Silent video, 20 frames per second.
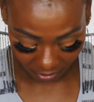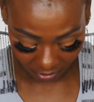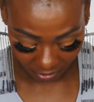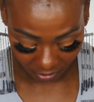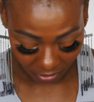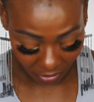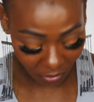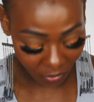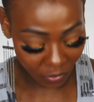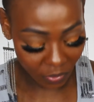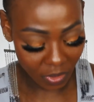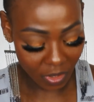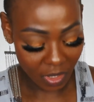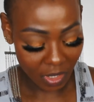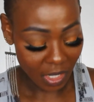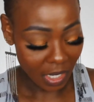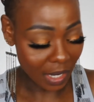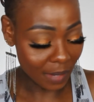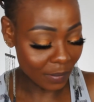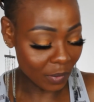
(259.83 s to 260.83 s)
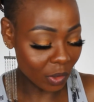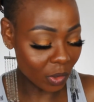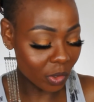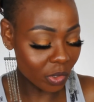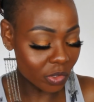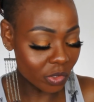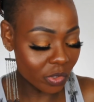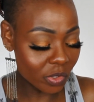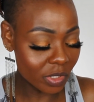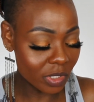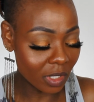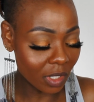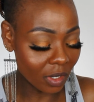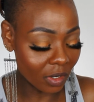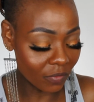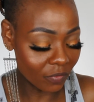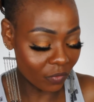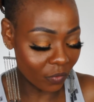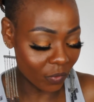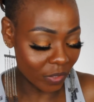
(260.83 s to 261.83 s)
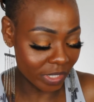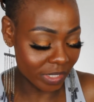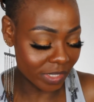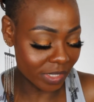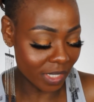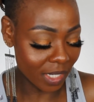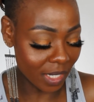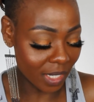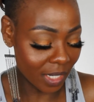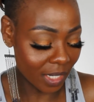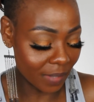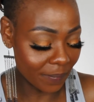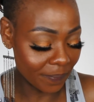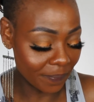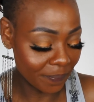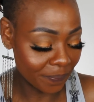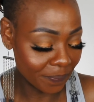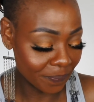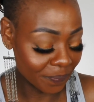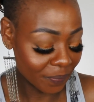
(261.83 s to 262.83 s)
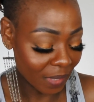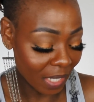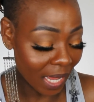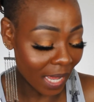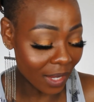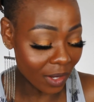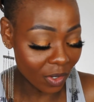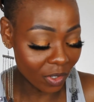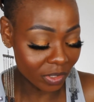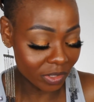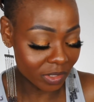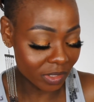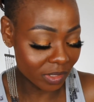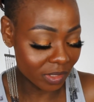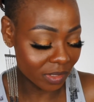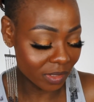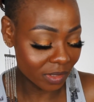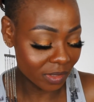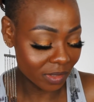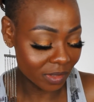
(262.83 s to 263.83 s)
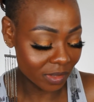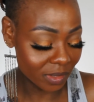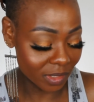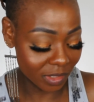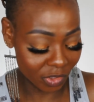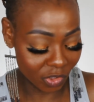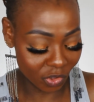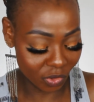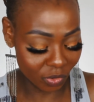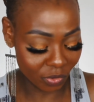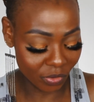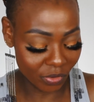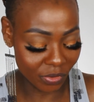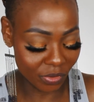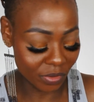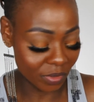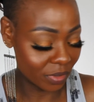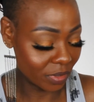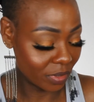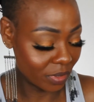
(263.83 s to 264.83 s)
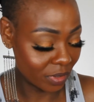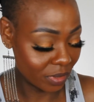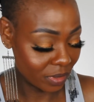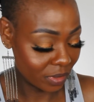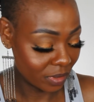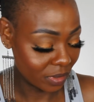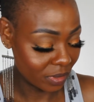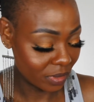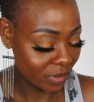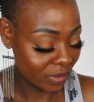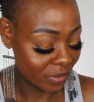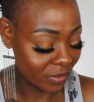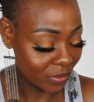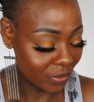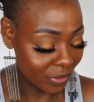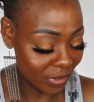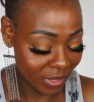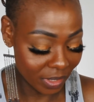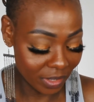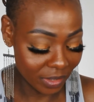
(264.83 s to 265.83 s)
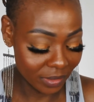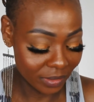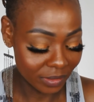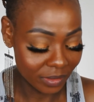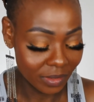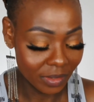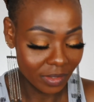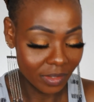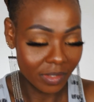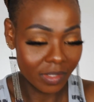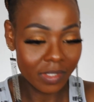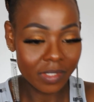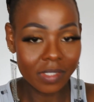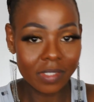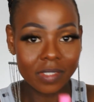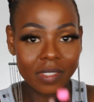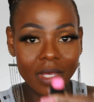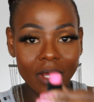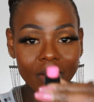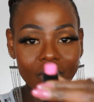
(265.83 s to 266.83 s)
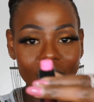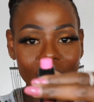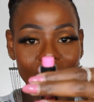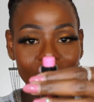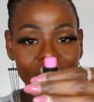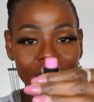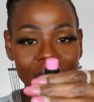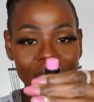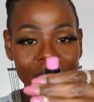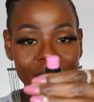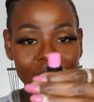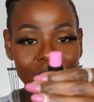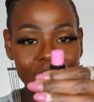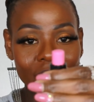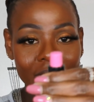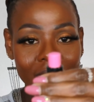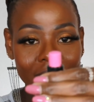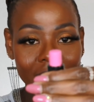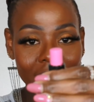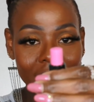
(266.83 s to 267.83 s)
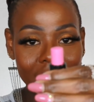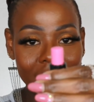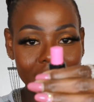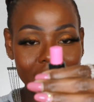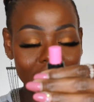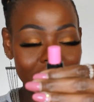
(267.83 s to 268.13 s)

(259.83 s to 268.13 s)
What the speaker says: No, I'm going to use Love with I Got the Juice. Okay, this is how Love look like